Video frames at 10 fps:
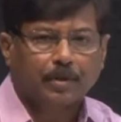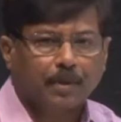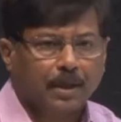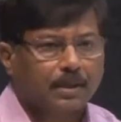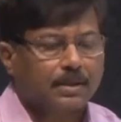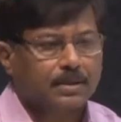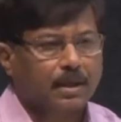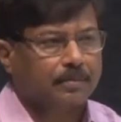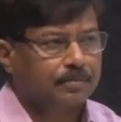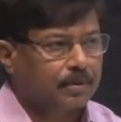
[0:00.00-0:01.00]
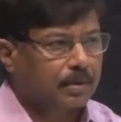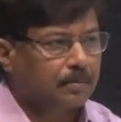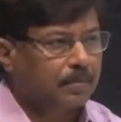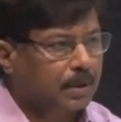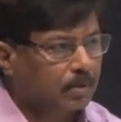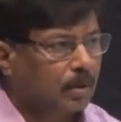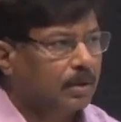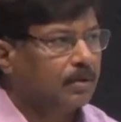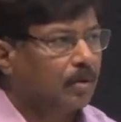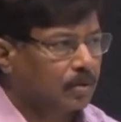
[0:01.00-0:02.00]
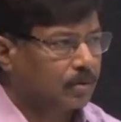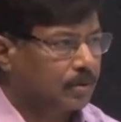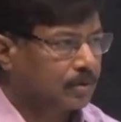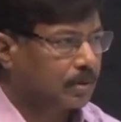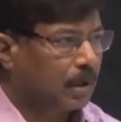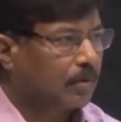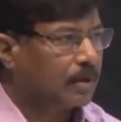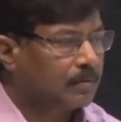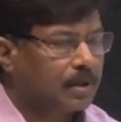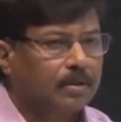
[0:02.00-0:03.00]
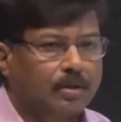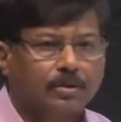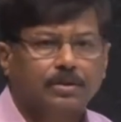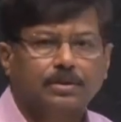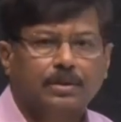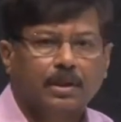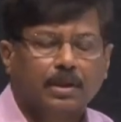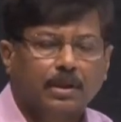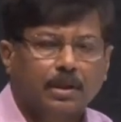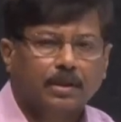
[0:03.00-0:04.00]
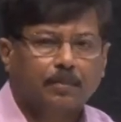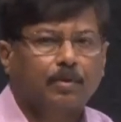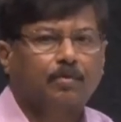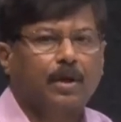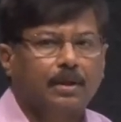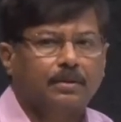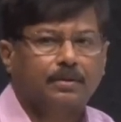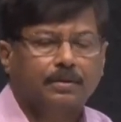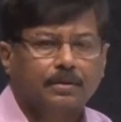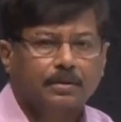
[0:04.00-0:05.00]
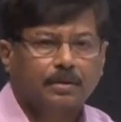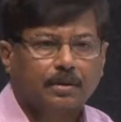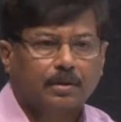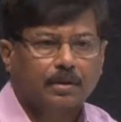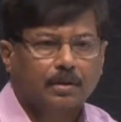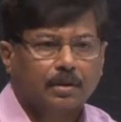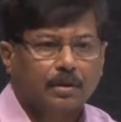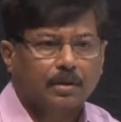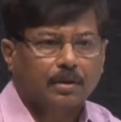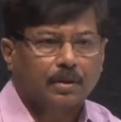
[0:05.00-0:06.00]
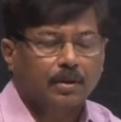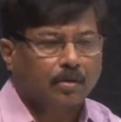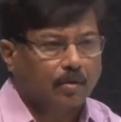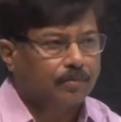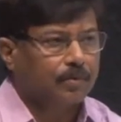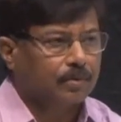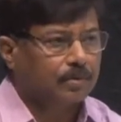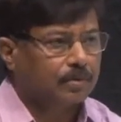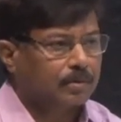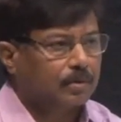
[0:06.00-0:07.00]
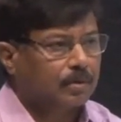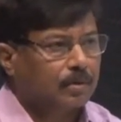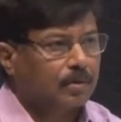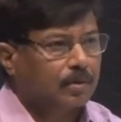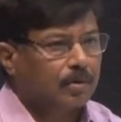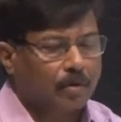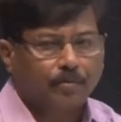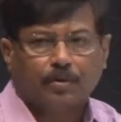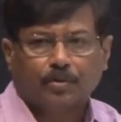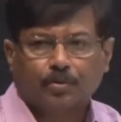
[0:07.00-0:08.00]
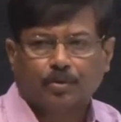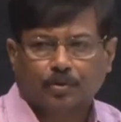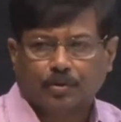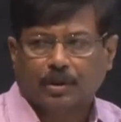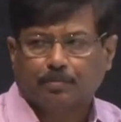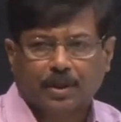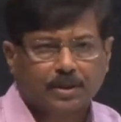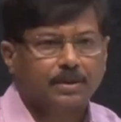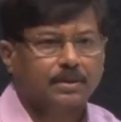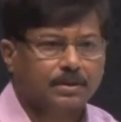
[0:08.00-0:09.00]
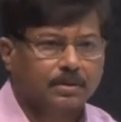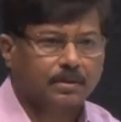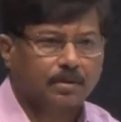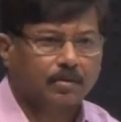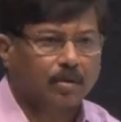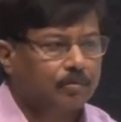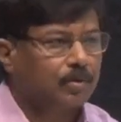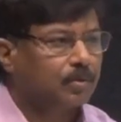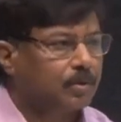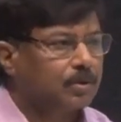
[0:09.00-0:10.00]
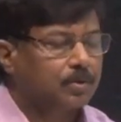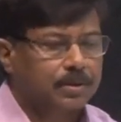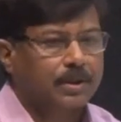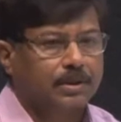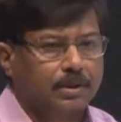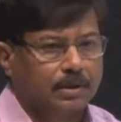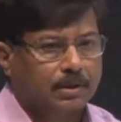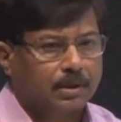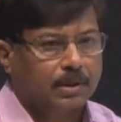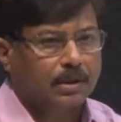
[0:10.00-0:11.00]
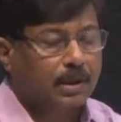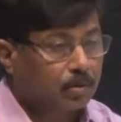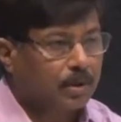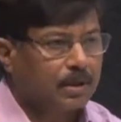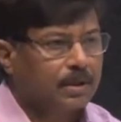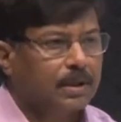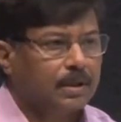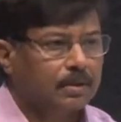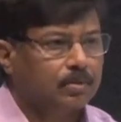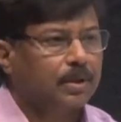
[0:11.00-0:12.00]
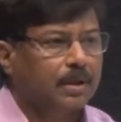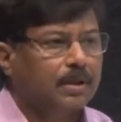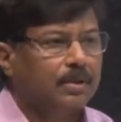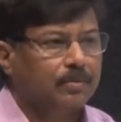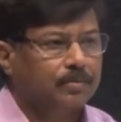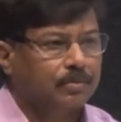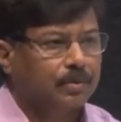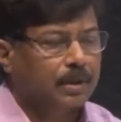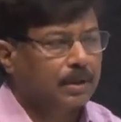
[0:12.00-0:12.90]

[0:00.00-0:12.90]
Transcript: RSP could make significant strides in every front, even during the difficult and challenging time of the pandemic, because of the deep belief of the collective in the healthcare professionals.